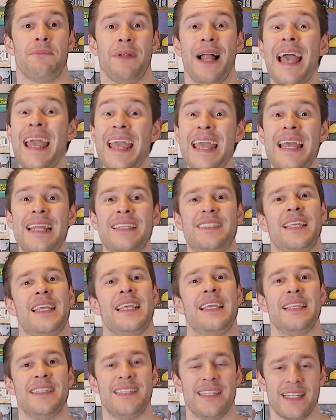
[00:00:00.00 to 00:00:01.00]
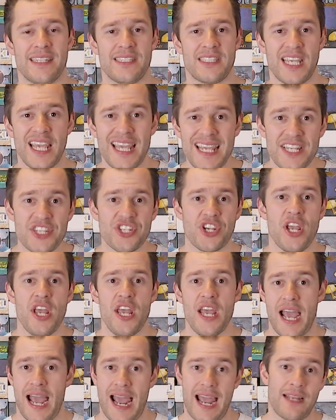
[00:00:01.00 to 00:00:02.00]
play, it's easy to teach,
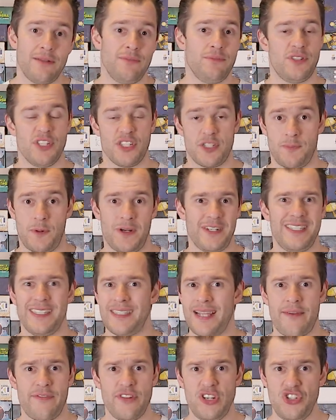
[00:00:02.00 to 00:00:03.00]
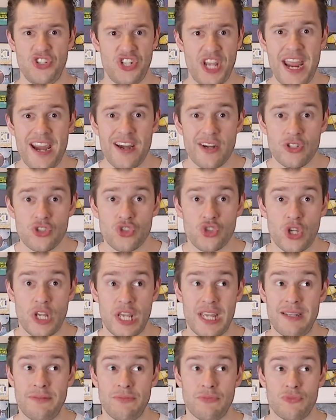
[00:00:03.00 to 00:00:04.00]
and despite it having chairs,
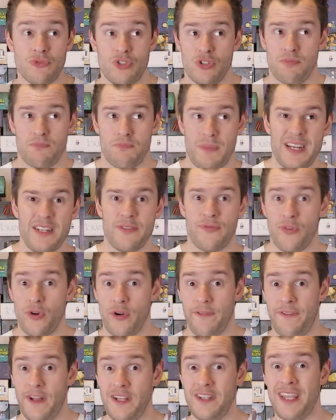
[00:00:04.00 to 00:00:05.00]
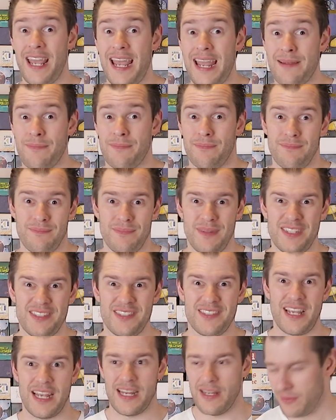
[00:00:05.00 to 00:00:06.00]
it just makes for a fun game.
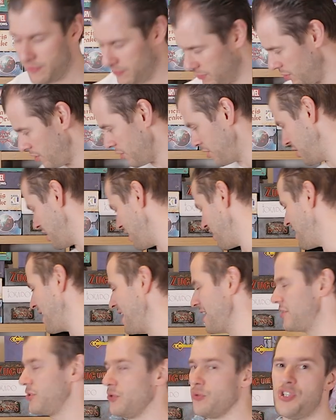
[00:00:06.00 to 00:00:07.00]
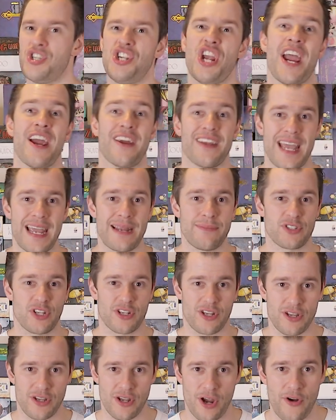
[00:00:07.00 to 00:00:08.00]
As I say, there are the occasional chair games
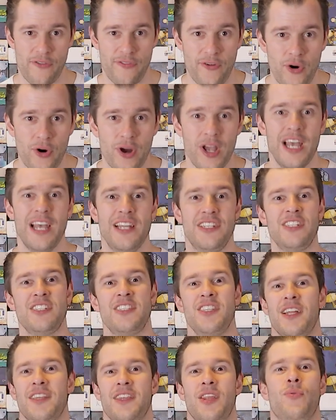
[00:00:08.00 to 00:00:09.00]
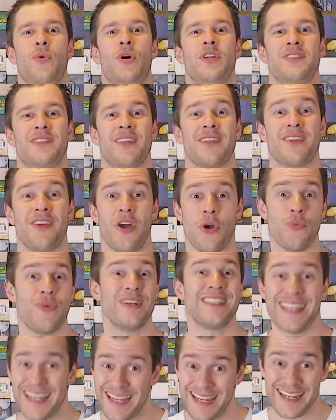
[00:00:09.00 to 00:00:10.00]
I can go for, just not the ones that go
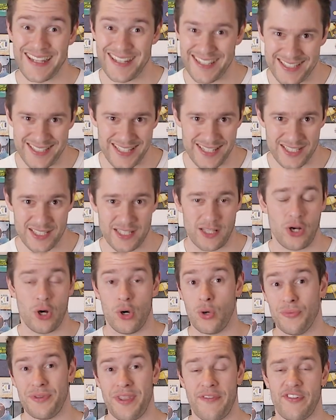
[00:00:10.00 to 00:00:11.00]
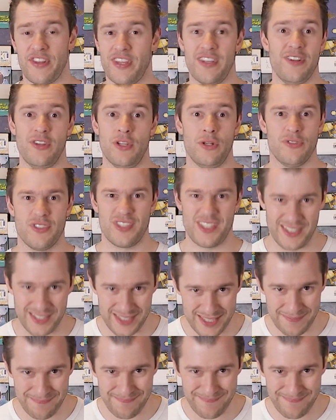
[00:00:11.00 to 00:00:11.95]
ridiculous into the whole dividend nonsense.